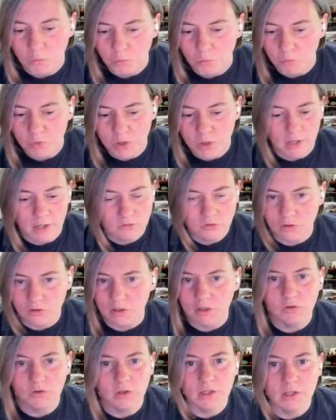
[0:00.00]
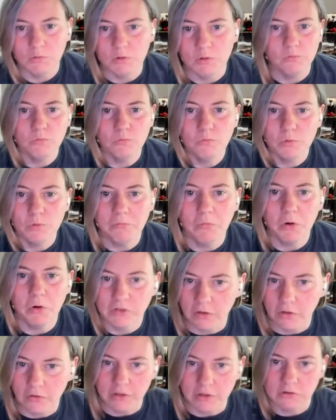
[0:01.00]
We actually we looked
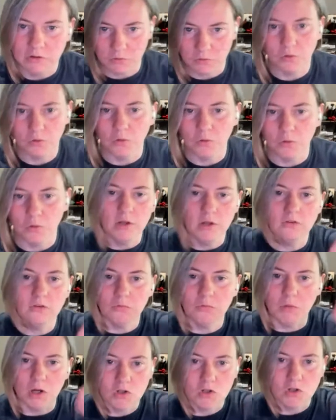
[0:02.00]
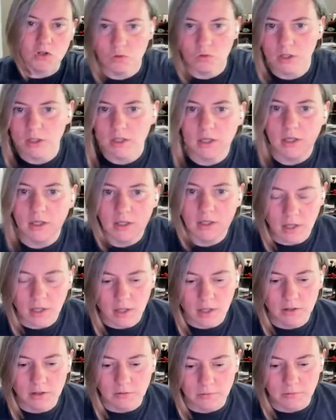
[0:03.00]
at like different ways of measuring it,
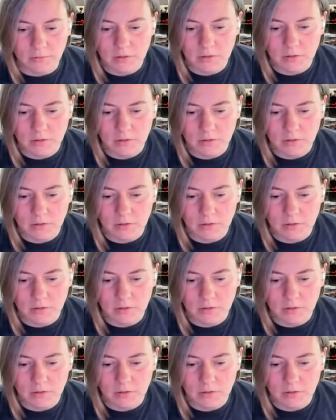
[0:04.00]
and